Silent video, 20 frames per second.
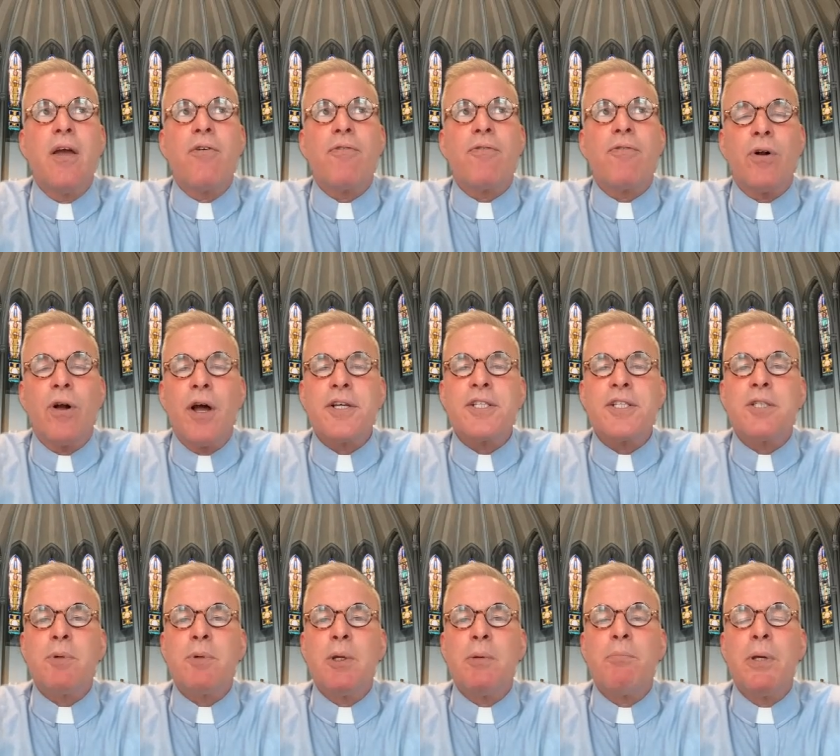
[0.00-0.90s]
for us
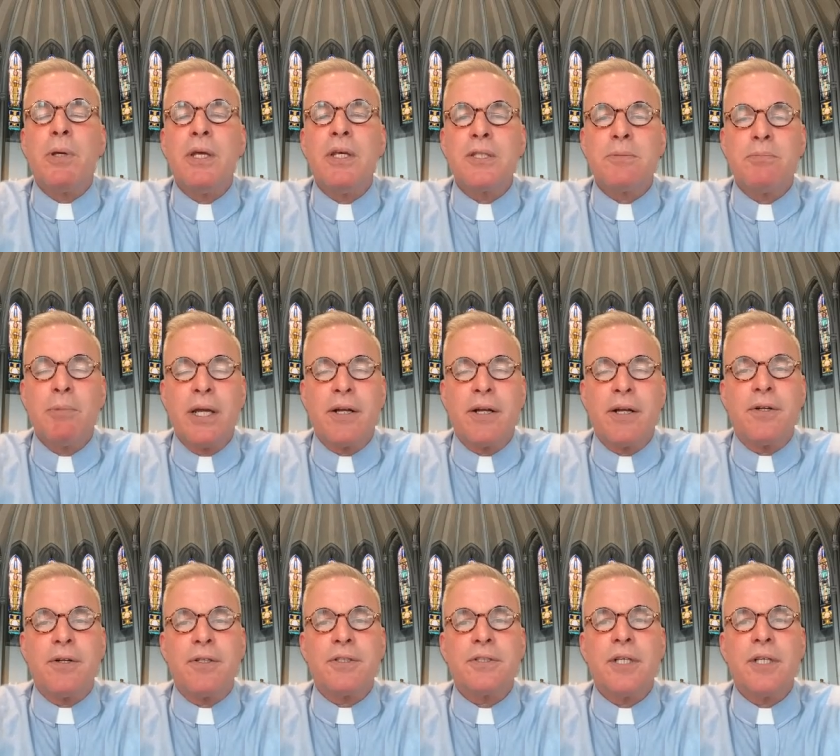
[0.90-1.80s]
to be
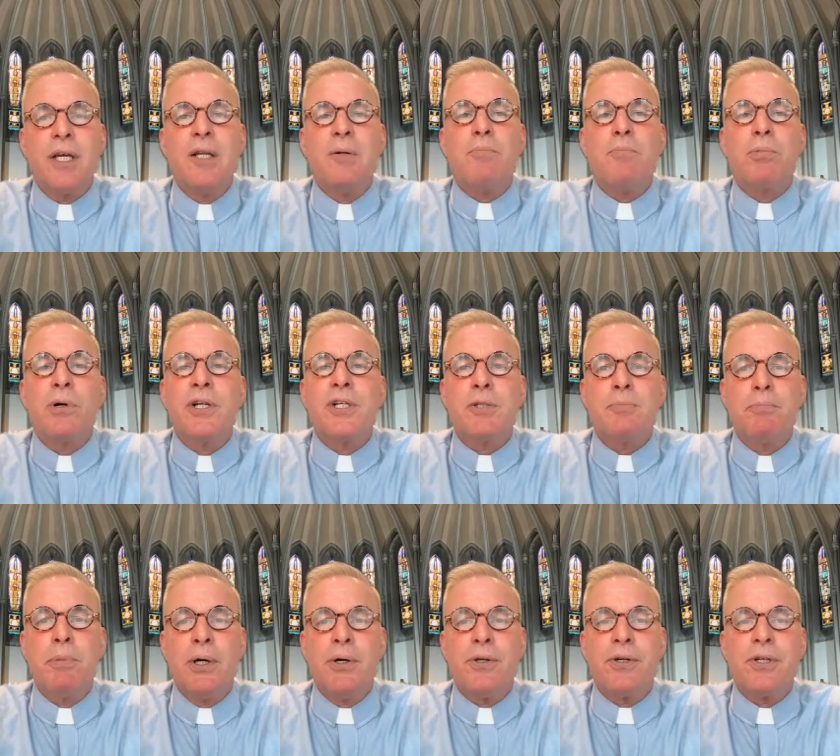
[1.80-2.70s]
peacemakers and bridge
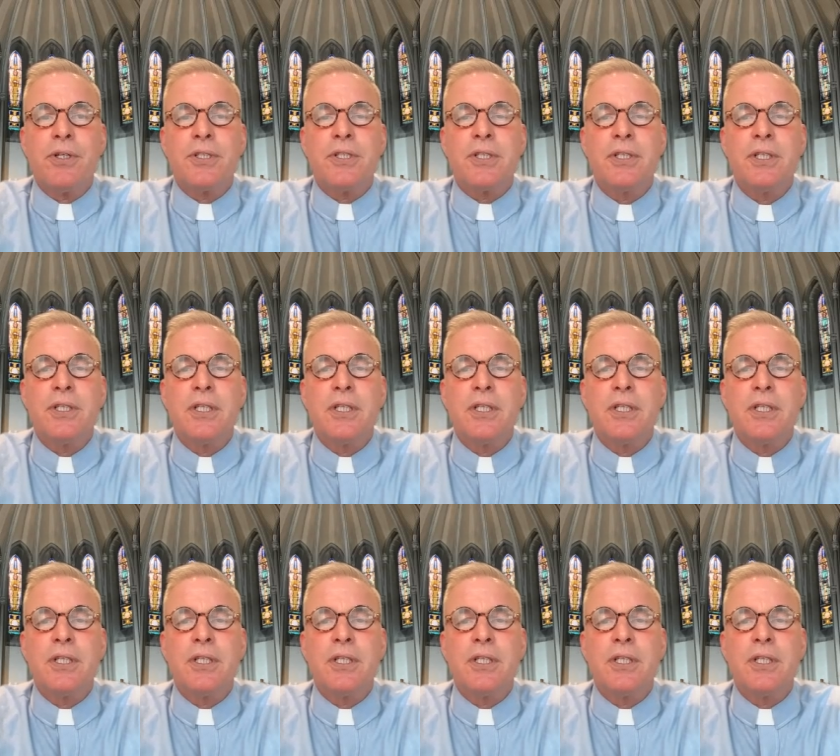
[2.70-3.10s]
builders.